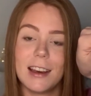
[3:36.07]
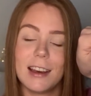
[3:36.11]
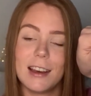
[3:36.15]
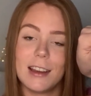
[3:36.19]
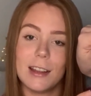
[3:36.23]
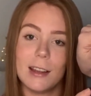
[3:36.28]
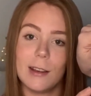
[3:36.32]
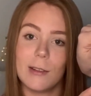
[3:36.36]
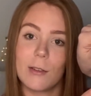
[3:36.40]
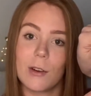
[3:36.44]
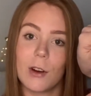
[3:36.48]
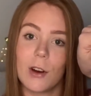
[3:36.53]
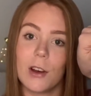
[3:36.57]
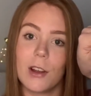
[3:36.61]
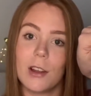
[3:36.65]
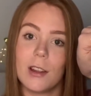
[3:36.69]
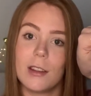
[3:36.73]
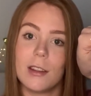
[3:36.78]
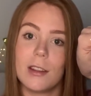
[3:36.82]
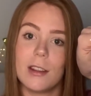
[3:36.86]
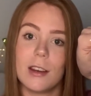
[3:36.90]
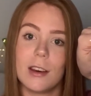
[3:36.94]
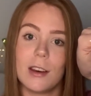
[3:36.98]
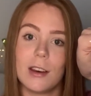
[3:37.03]
you've got
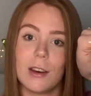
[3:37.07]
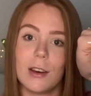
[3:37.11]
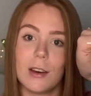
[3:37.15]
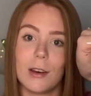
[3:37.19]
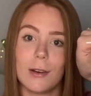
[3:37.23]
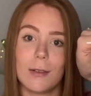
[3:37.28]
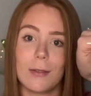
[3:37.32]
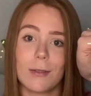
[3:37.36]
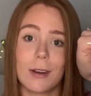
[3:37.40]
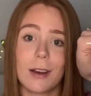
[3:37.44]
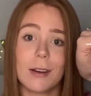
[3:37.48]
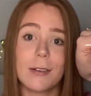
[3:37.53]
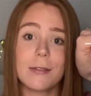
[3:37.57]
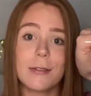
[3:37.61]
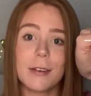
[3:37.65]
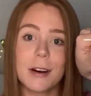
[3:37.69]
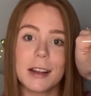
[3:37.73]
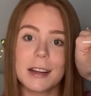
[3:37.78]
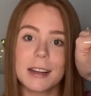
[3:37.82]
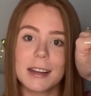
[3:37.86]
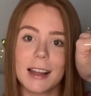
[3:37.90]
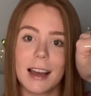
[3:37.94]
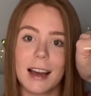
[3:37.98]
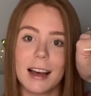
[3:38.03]
the
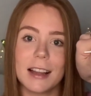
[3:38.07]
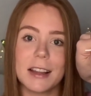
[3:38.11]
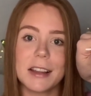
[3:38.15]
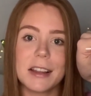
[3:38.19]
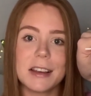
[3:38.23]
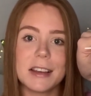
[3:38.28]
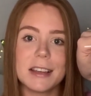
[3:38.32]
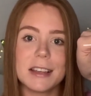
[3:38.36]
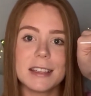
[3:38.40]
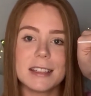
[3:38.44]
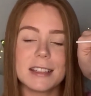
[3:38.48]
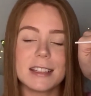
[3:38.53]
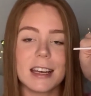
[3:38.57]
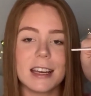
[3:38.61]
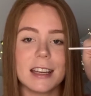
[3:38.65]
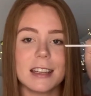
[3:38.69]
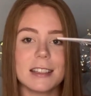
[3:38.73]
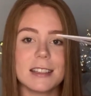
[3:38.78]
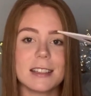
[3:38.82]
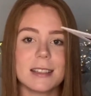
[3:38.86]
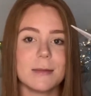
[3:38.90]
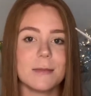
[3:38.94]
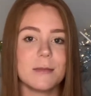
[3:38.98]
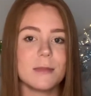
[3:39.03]
fun colors and
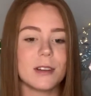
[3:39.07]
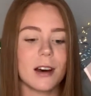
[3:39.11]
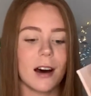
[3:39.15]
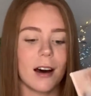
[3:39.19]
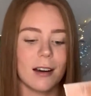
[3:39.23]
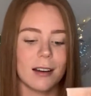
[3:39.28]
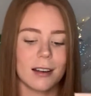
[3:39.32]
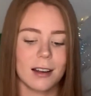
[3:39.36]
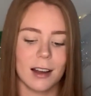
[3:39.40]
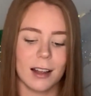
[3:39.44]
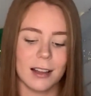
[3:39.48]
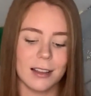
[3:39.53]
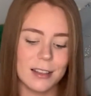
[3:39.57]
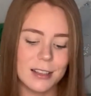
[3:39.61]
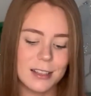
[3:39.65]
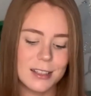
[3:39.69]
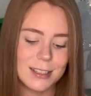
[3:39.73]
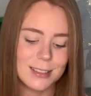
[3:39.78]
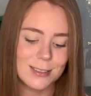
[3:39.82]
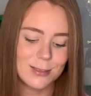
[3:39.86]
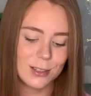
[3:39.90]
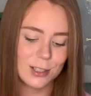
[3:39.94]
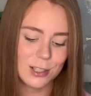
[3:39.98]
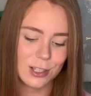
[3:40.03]
some dark colors,
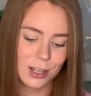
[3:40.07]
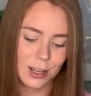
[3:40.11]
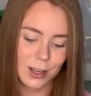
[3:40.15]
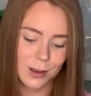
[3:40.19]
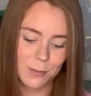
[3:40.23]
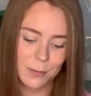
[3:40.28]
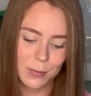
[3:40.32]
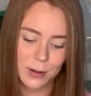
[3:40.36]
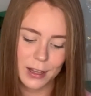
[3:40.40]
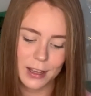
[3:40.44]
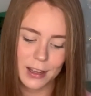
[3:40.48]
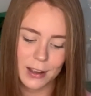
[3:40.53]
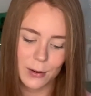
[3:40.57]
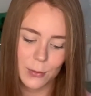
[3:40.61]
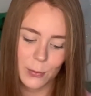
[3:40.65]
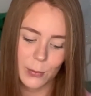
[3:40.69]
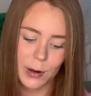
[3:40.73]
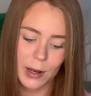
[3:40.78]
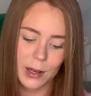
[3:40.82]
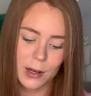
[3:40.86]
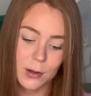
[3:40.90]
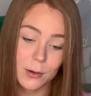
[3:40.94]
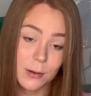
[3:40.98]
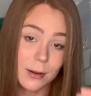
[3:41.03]
which you can play
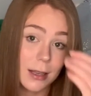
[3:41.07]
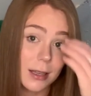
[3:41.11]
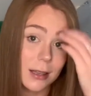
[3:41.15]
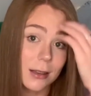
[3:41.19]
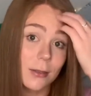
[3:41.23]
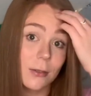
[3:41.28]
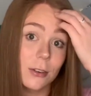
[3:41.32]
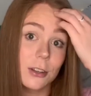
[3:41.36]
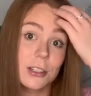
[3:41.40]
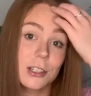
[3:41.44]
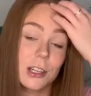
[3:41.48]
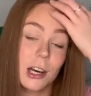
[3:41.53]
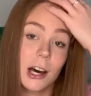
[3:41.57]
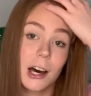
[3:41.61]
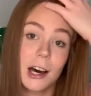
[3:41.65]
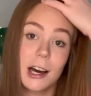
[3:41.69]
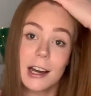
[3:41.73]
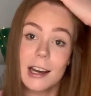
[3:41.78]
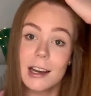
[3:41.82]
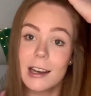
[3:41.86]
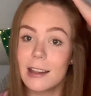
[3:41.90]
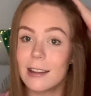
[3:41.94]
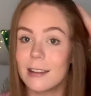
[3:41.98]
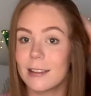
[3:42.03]
around with, which
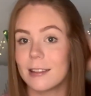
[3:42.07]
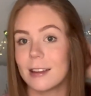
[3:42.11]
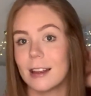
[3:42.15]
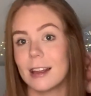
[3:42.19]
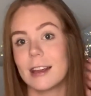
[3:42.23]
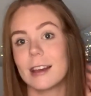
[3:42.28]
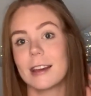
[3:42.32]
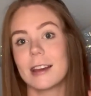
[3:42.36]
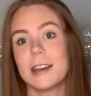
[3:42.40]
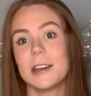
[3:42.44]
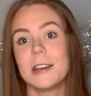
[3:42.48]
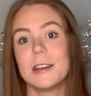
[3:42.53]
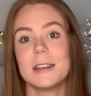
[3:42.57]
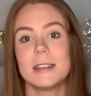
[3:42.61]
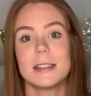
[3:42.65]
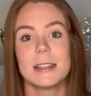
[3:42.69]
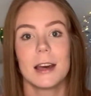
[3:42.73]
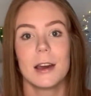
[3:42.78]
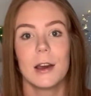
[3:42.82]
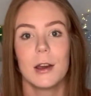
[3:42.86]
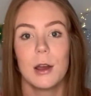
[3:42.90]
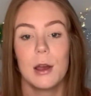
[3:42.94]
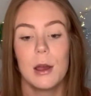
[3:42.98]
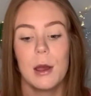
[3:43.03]
I think is
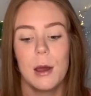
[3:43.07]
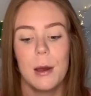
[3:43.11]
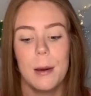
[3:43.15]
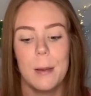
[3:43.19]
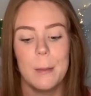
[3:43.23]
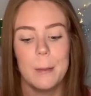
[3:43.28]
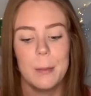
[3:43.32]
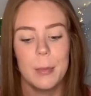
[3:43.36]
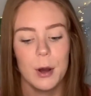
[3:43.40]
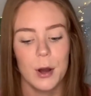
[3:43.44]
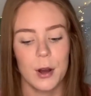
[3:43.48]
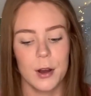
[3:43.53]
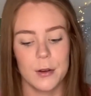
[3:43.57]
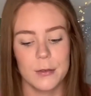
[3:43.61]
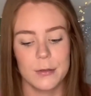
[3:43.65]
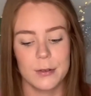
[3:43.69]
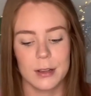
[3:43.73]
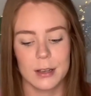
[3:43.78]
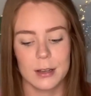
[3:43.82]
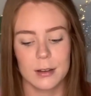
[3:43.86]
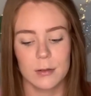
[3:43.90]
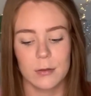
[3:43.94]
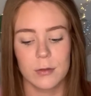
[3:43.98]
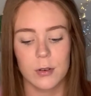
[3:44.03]

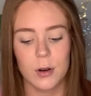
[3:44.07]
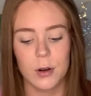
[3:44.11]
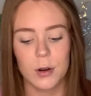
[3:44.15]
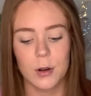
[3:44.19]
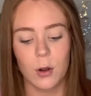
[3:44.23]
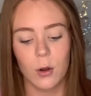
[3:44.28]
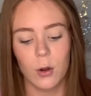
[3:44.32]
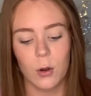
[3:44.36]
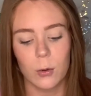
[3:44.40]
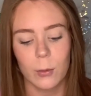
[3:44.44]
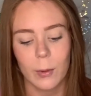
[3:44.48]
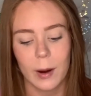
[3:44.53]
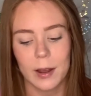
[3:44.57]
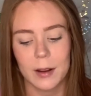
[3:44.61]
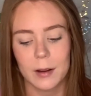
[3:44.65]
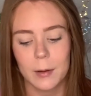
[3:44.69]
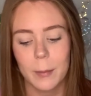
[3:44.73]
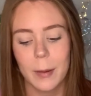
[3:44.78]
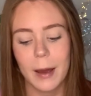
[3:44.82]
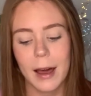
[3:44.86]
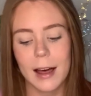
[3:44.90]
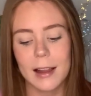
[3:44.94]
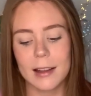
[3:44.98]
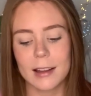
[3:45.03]
perfect for an all-round
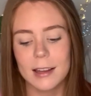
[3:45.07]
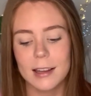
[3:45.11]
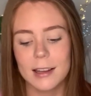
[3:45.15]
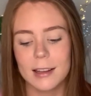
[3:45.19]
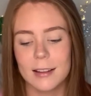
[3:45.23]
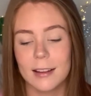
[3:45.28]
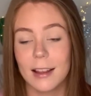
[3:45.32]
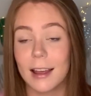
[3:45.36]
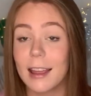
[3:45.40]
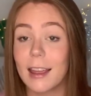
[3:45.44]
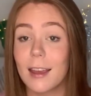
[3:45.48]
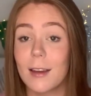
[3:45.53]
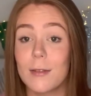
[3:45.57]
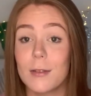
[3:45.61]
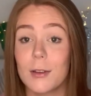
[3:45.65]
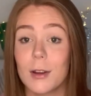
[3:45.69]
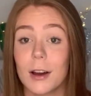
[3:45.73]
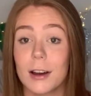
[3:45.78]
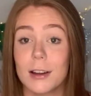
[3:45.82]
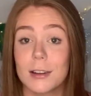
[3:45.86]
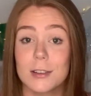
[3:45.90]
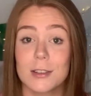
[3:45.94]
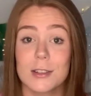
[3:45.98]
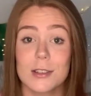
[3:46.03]
palette. Like, if you're
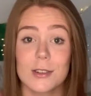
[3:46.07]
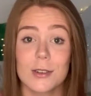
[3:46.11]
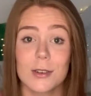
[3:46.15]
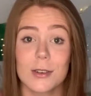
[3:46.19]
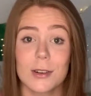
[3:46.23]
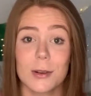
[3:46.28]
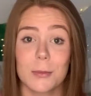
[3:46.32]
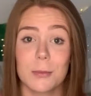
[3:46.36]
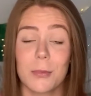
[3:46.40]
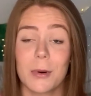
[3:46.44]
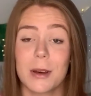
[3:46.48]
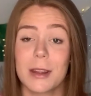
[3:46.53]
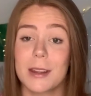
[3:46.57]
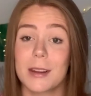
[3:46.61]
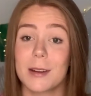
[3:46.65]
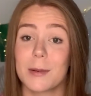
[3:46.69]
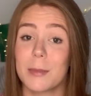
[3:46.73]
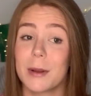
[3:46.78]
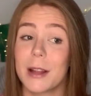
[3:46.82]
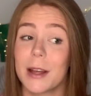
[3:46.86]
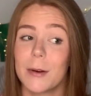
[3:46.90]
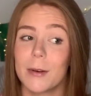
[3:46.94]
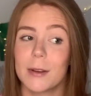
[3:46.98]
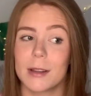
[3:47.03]
unsure whether to
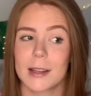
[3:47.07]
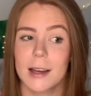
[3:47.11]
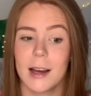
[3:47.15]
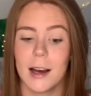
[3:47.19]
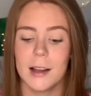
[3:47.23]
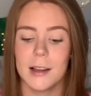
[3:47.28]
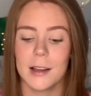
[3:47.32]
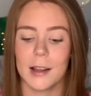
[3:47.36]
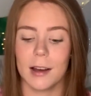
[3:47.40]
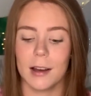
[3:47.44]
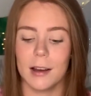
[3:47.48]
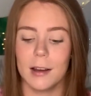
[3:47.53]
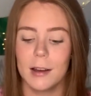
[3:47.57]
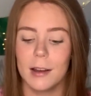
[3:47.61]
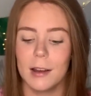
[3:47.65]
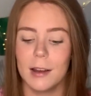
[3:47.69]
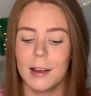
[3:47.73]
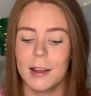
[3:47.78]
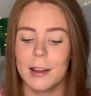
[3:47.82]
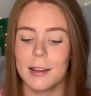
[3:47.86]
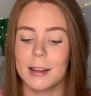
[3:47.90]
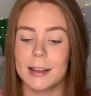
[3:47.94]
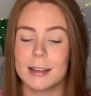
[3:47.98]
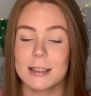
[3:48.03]
play with color,
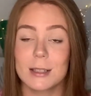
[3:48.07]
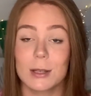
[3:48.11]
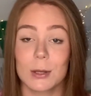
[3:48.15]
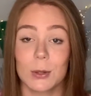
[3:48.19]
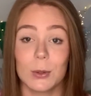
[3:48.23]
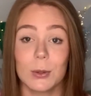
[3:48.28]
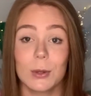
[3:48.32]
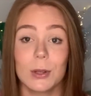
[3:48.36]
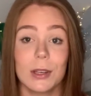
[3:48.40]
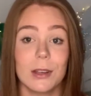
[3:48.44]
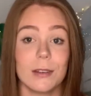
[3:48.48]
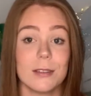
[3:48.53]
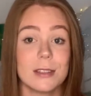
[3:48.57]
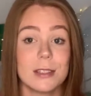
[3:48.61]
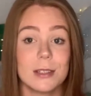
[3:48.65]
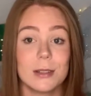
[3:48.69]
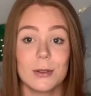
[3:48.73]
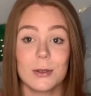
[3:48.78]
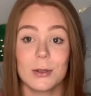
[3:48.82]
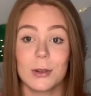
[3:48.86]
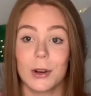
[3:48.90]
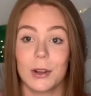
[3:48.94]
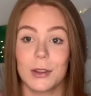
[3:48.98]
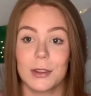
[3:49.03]
that's cool. You've still
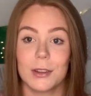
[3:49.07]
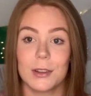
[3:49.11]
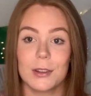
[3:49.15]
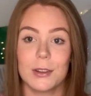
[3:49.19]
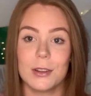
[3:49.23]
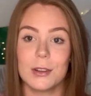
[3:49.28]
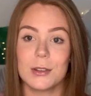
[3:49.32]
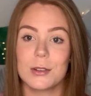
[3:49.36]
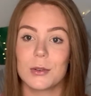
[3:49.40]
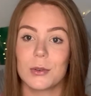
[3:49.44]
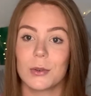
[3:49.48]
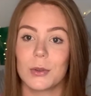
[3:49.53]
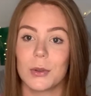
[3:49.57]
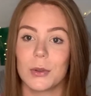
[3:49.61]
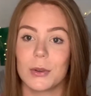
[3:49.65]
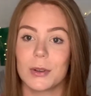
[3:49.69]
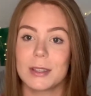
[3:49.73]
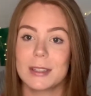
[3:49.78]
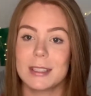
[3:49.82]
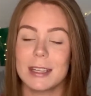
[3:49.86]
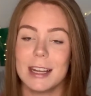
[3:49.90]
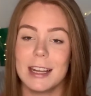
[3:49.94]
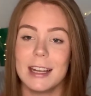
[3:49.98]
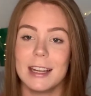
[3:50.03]
got the neutral
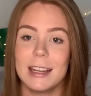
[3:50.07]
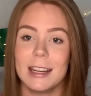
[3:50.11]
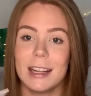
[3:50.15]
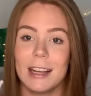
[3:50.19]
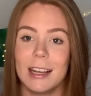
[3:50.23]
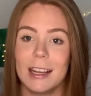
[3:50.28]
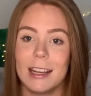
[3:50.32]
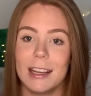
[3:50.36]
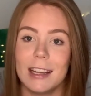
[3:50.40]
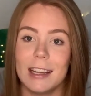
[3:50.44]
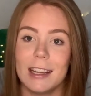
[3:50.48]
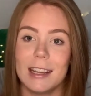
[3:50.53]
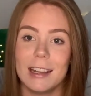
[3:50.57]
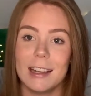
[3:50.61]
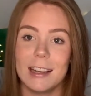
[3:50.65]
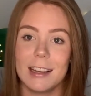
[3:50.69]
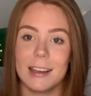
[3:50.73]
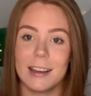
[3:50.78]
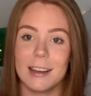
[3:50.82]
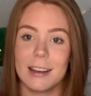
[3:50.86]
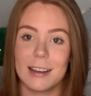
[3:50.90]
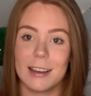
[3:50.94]
looks in here.